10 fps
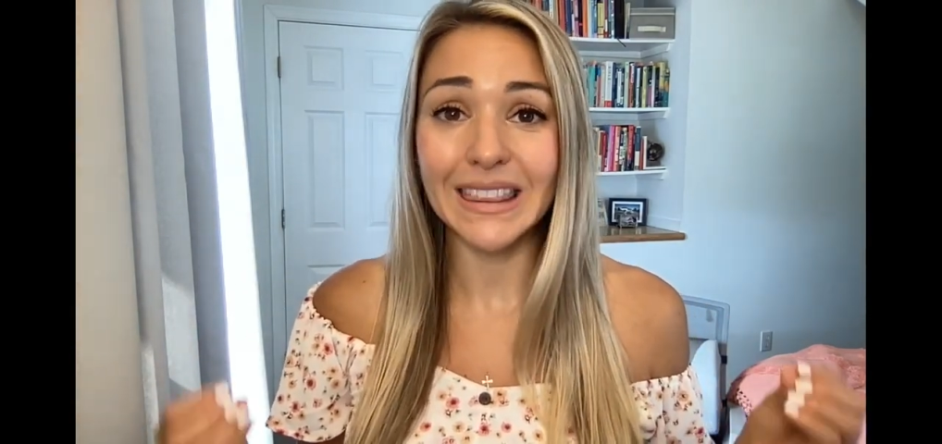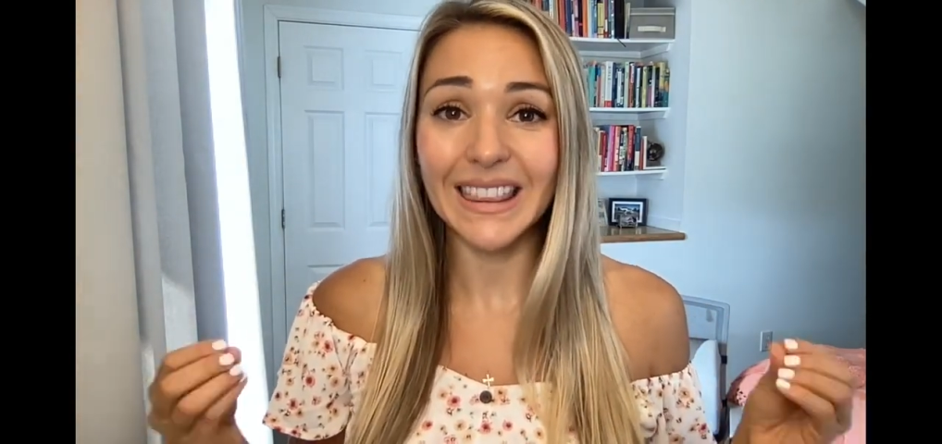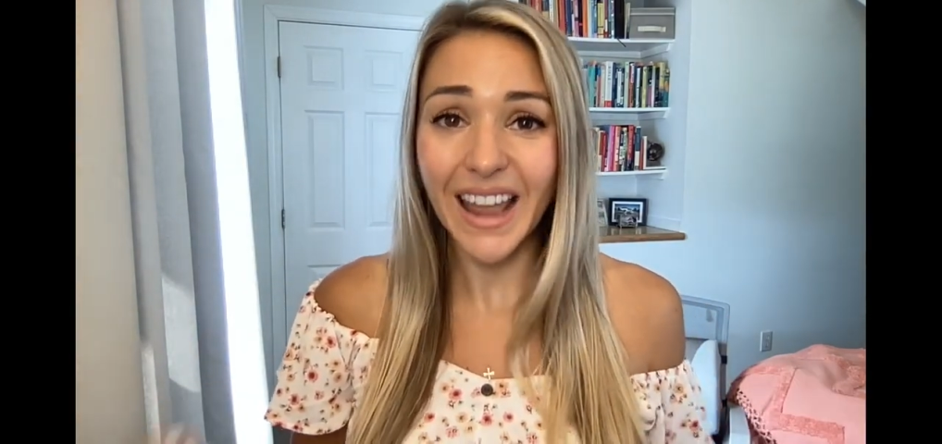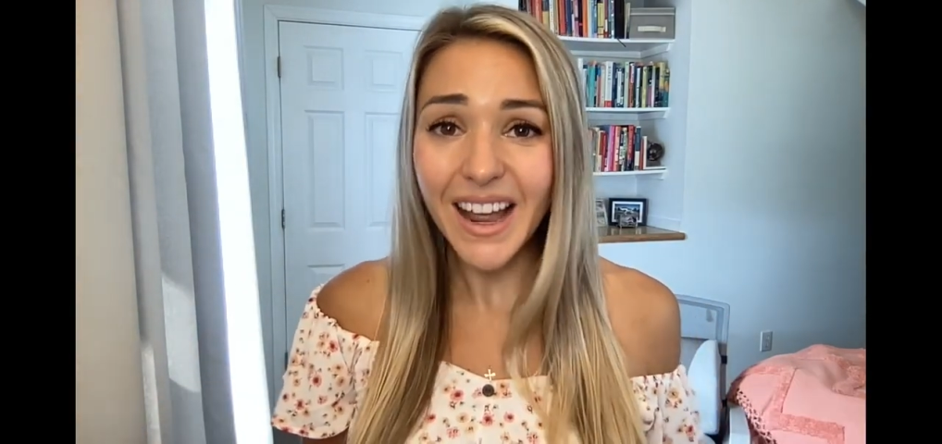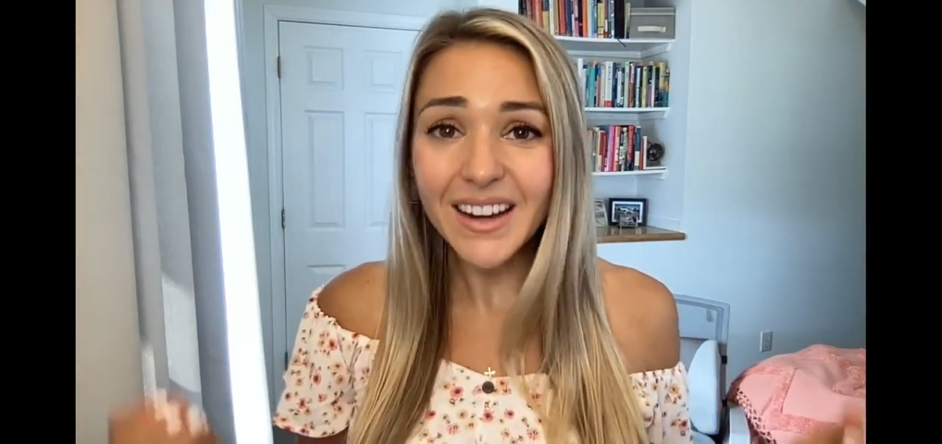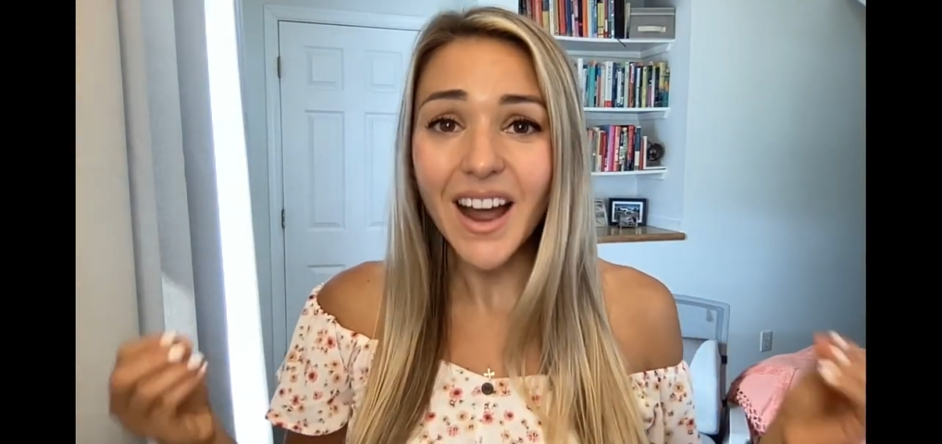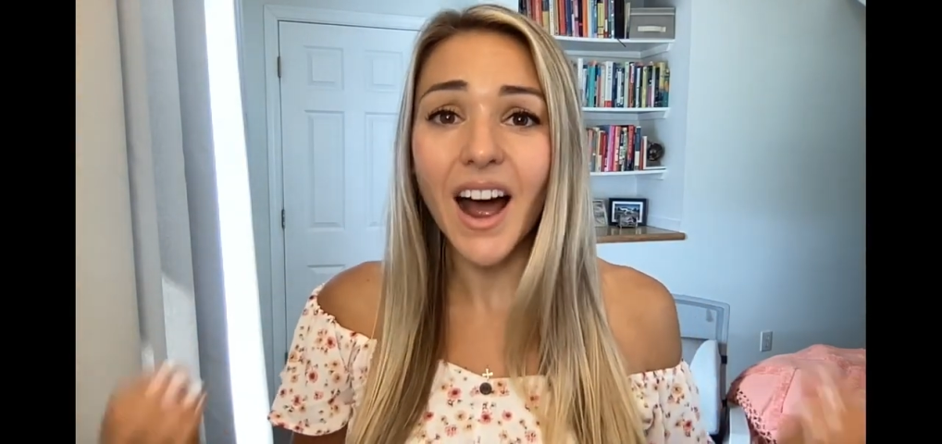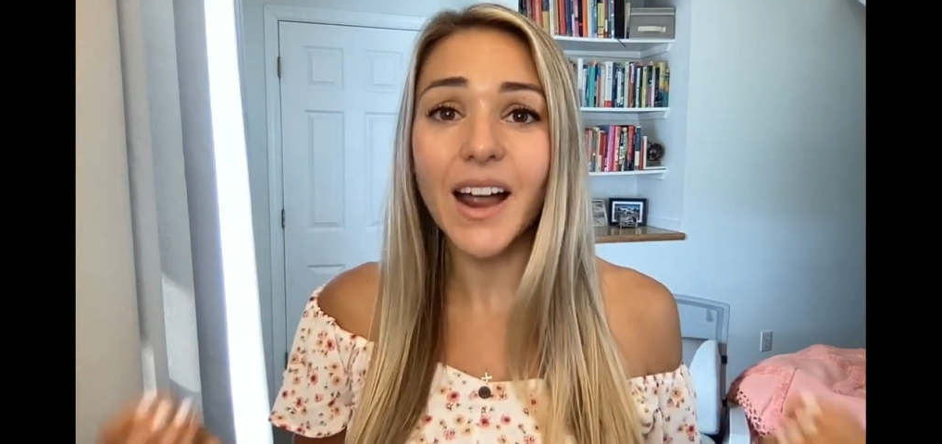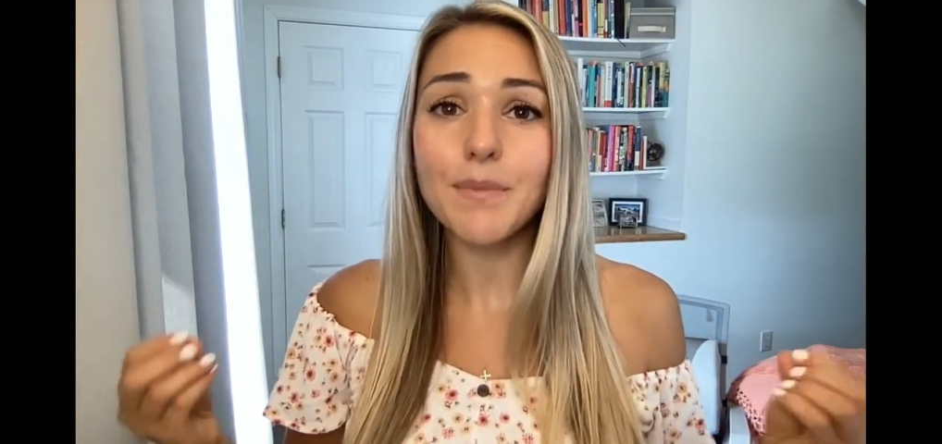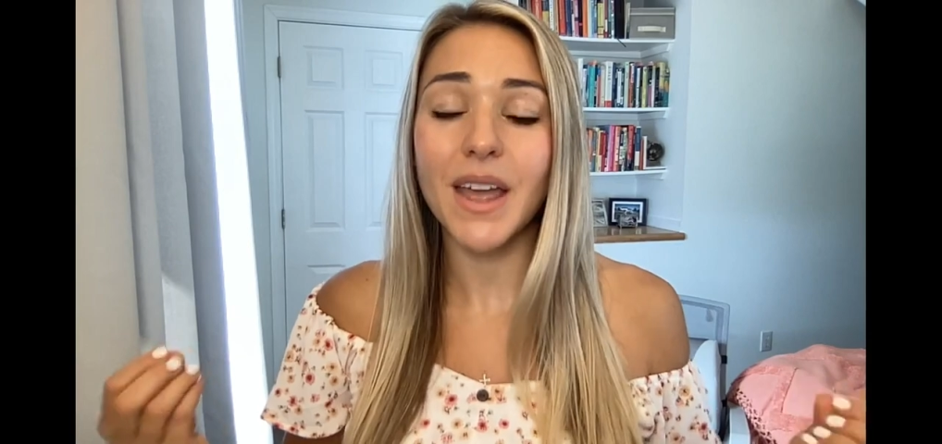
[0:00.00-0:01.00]
and land
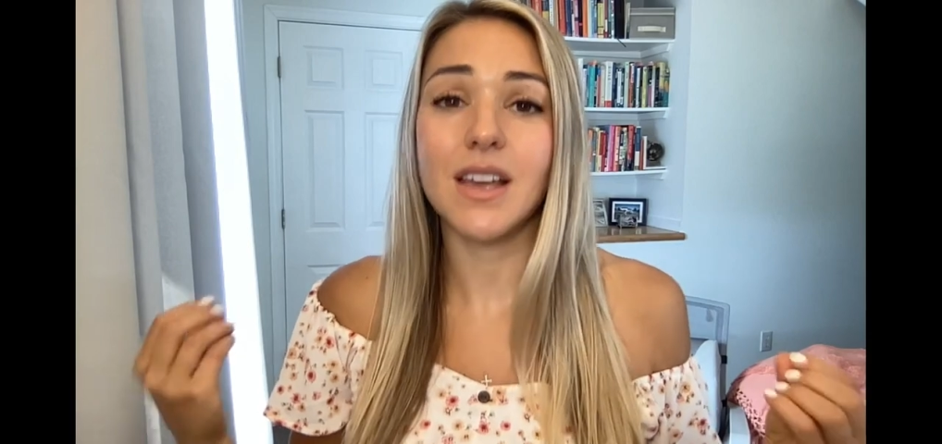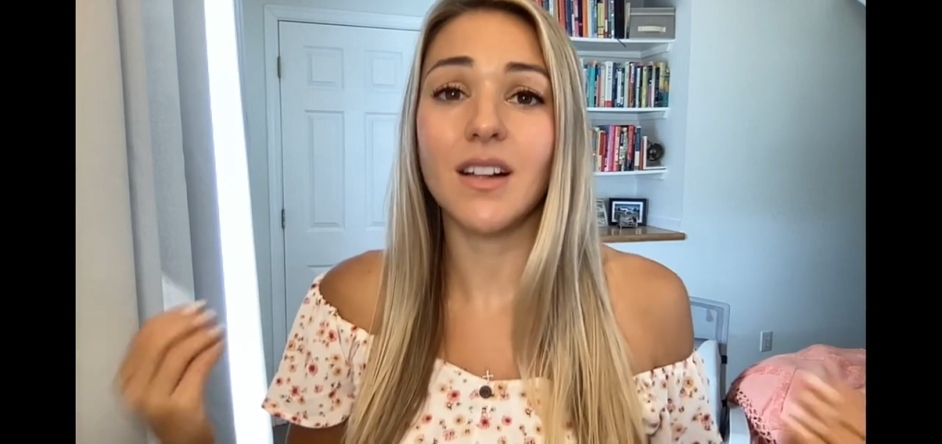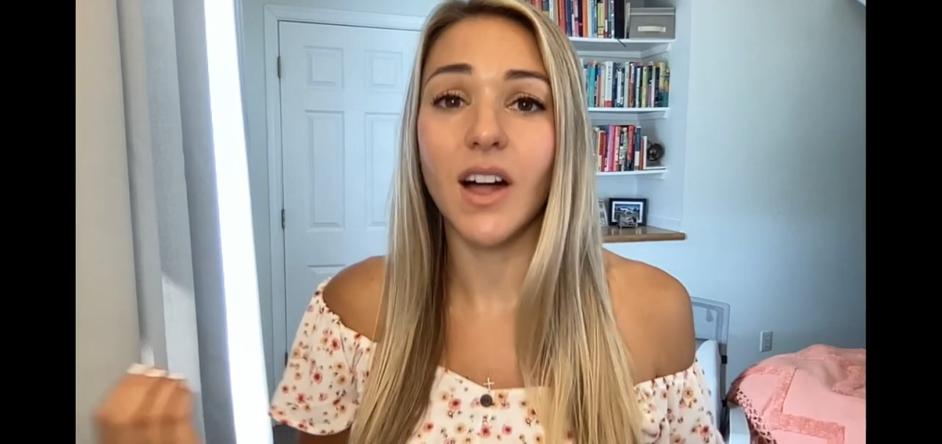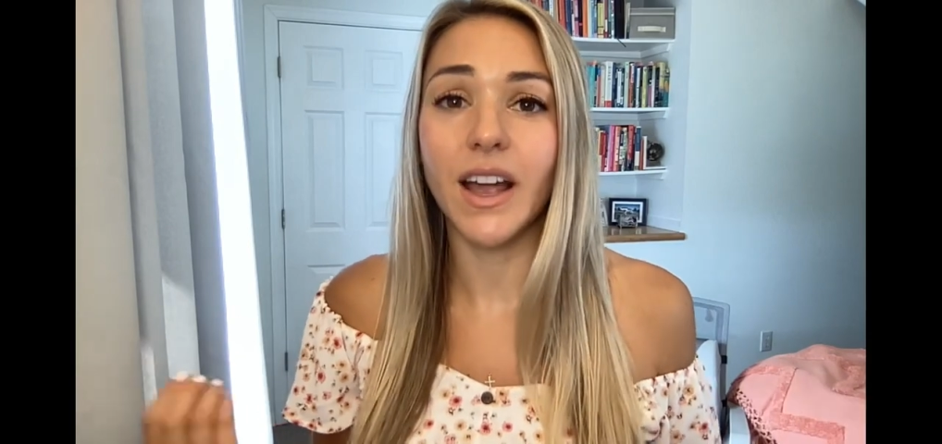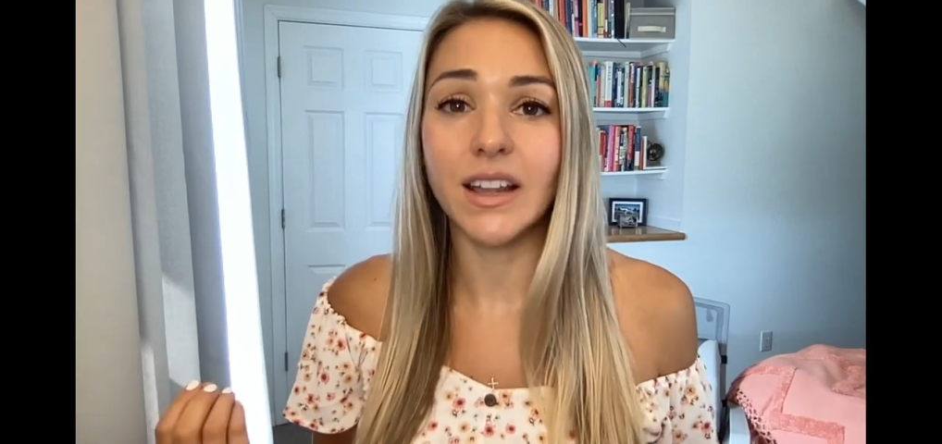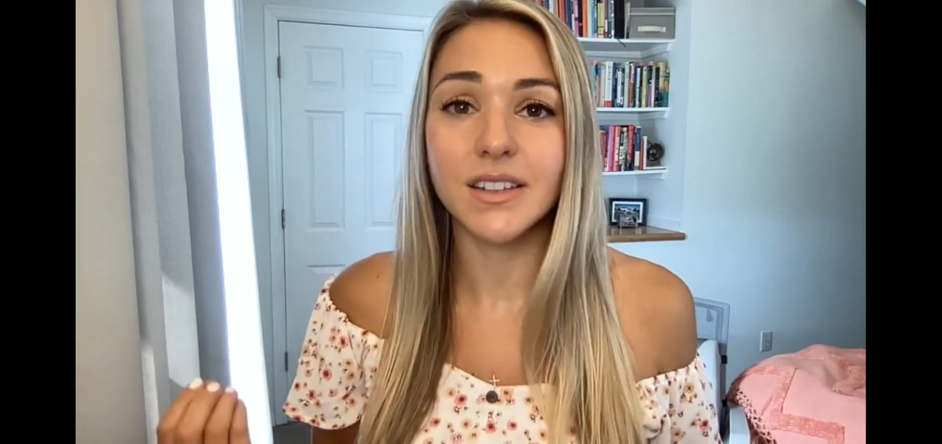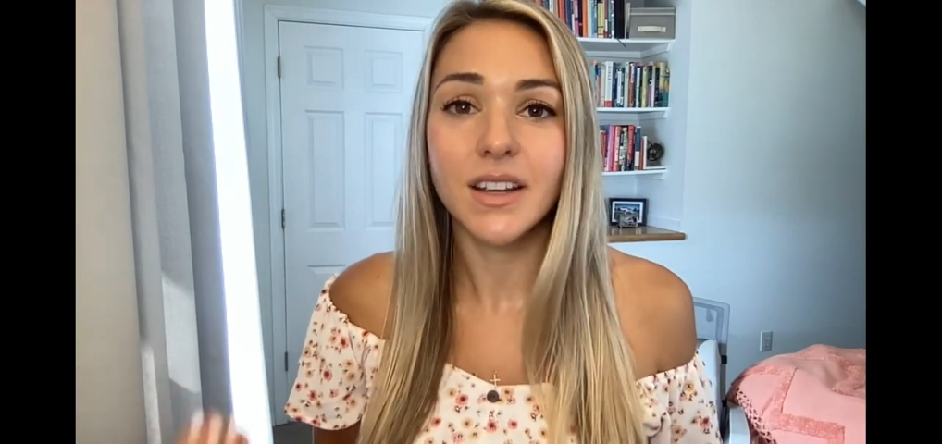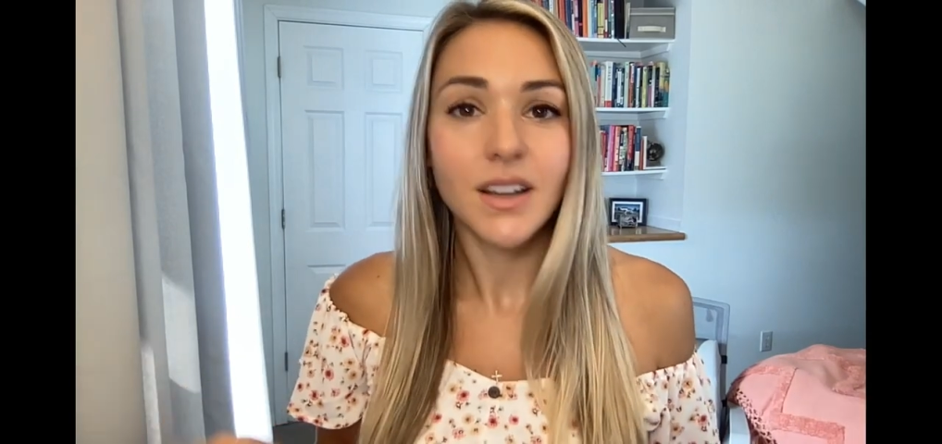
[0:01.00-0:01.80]
high-paying clients.